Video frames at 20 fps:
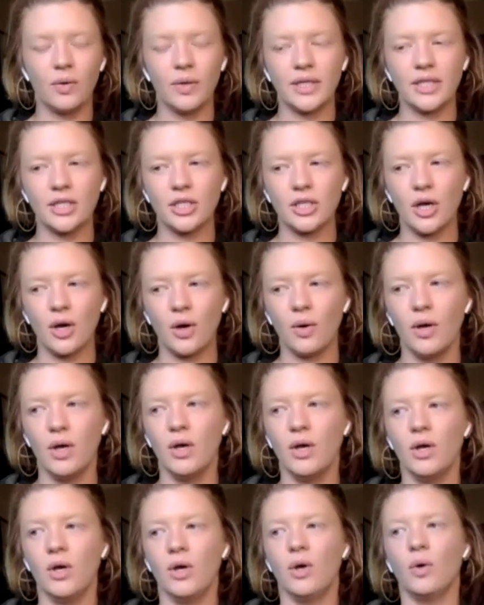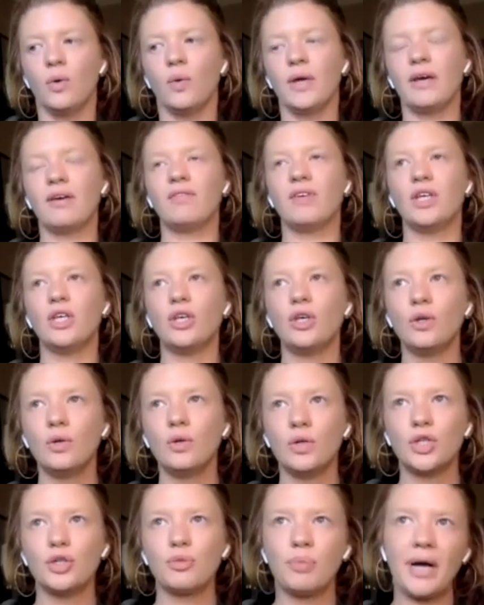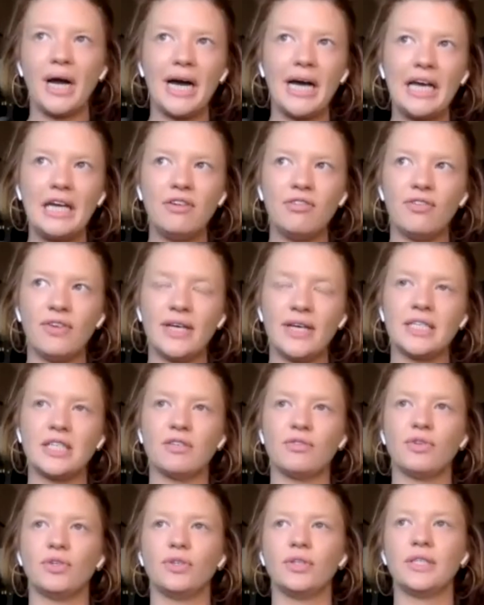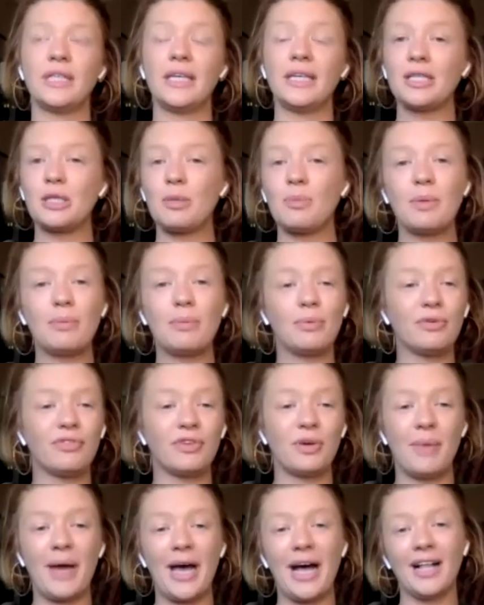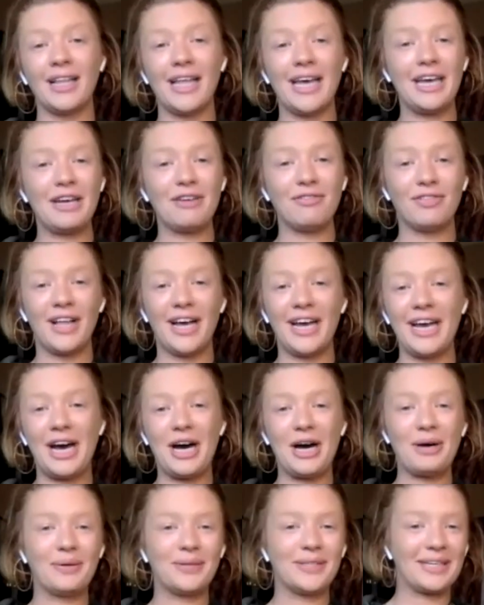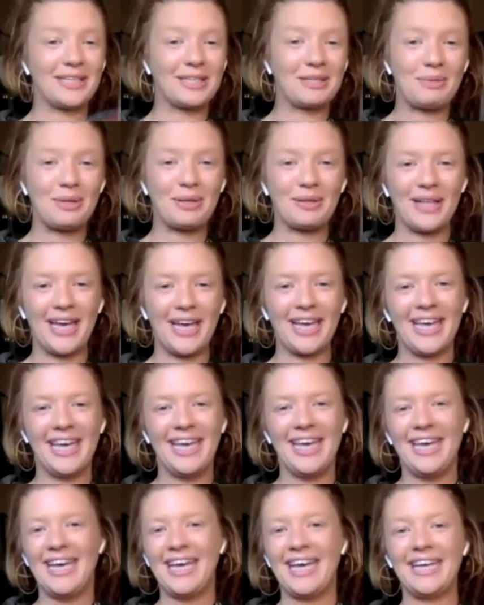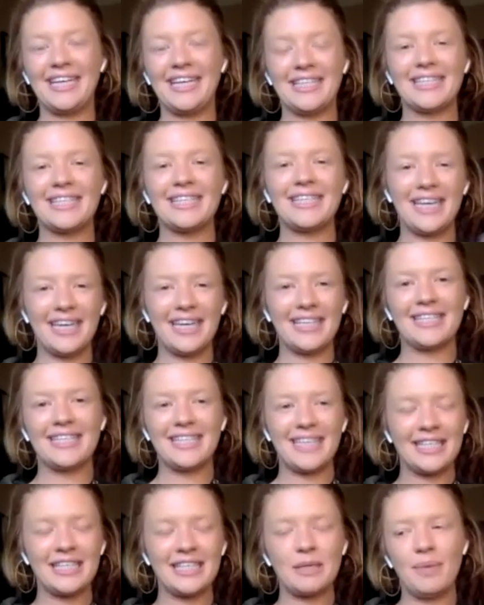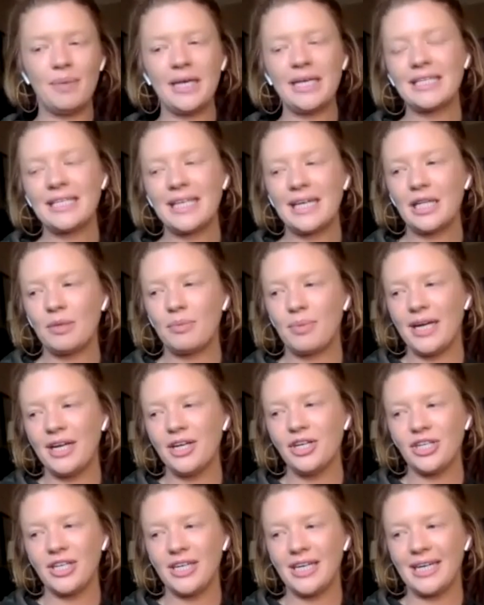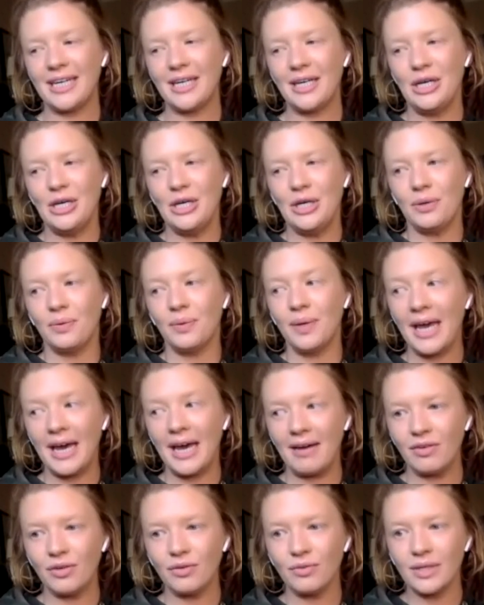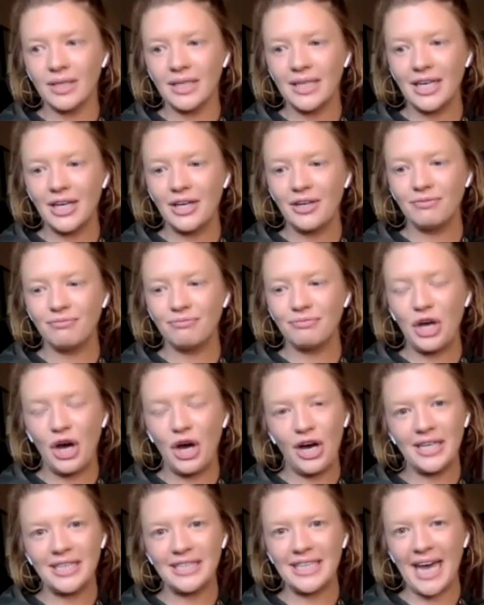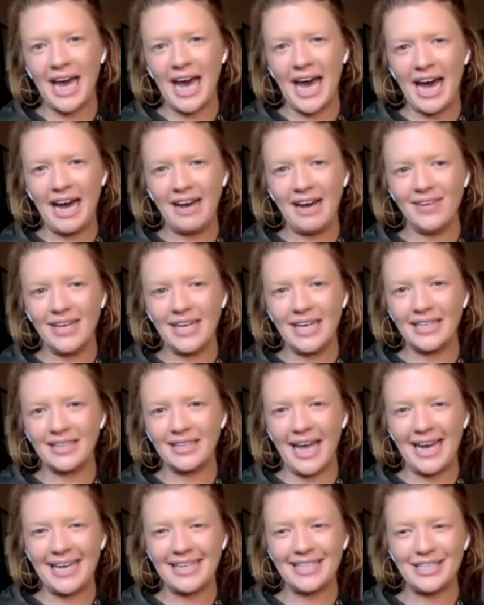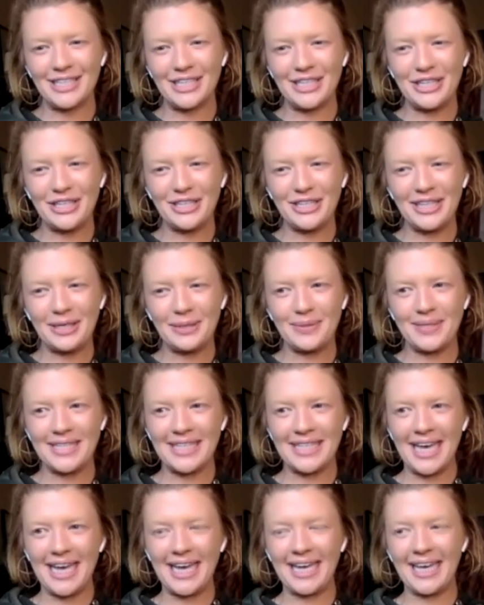And so we have a huge Pride festival. Tons of people from LA fly out. Tons of people like it's a big celebration and we haven't really gotten to have it. Last year there was like